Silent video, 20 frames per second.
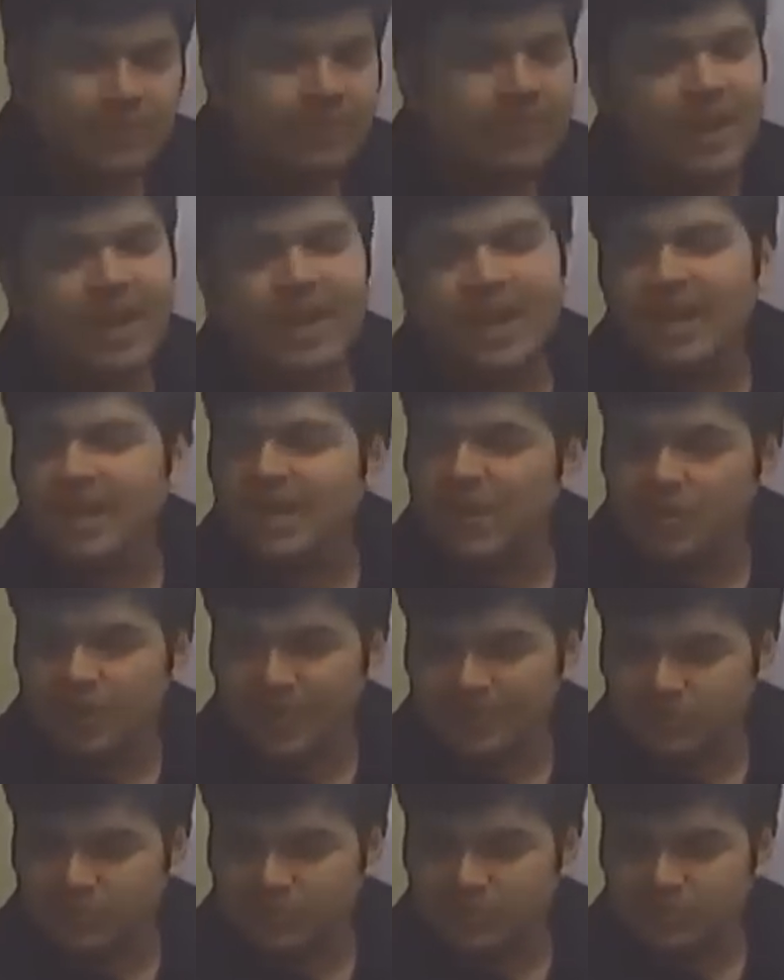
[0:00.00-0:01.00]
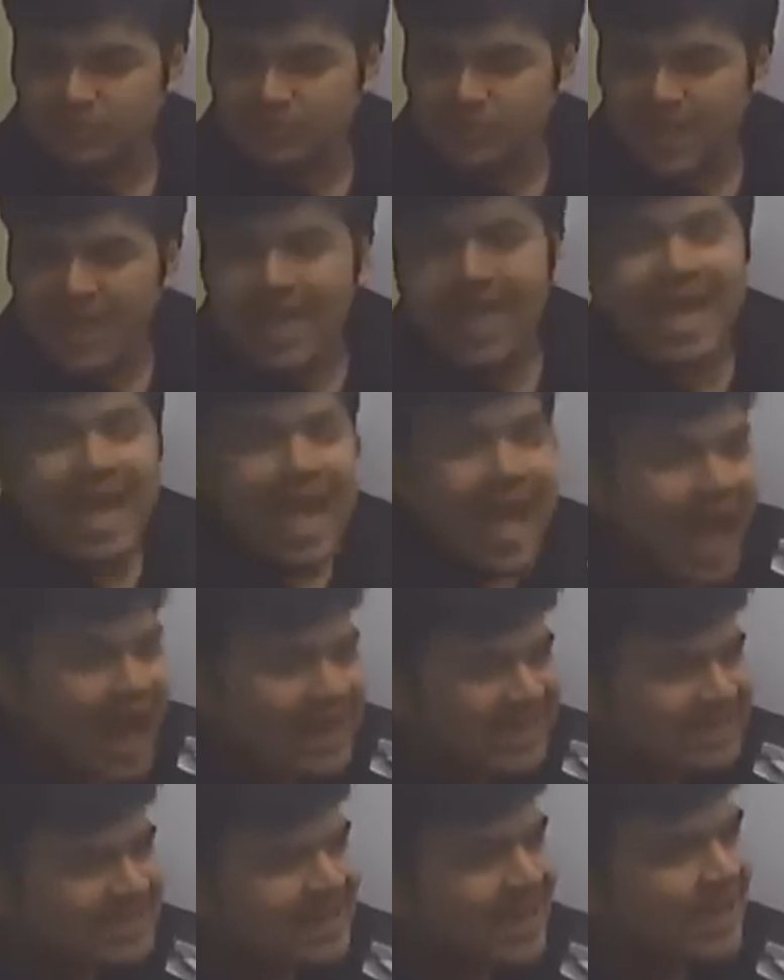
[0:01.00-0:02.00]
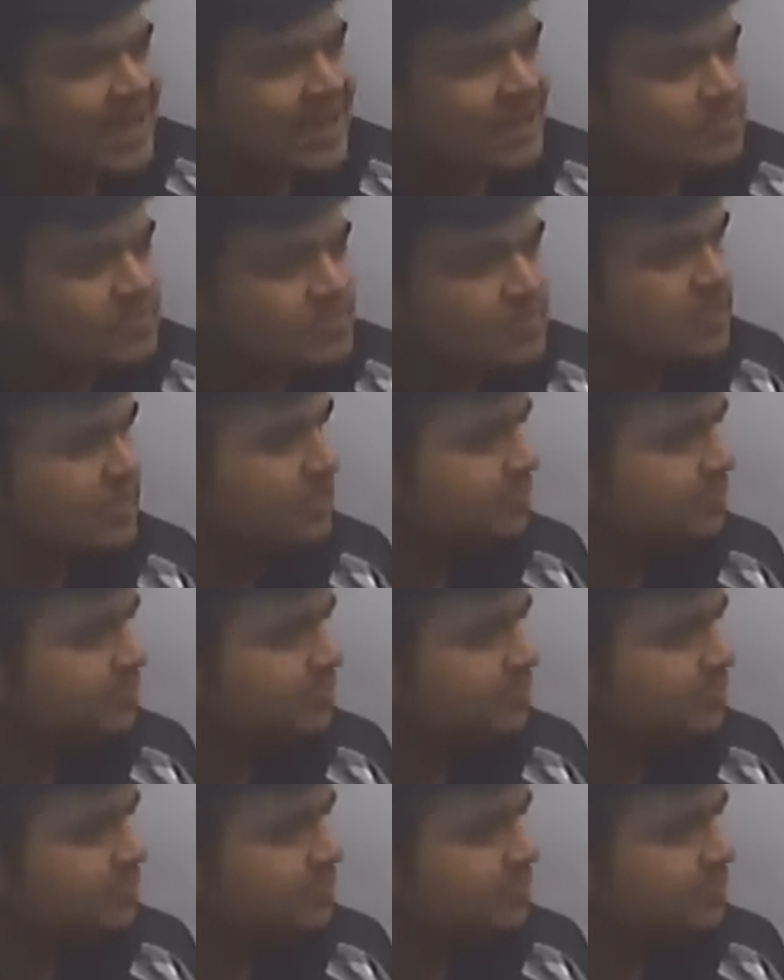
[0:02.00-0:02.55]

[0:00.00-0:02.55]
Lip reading: There are 80 questions. At times,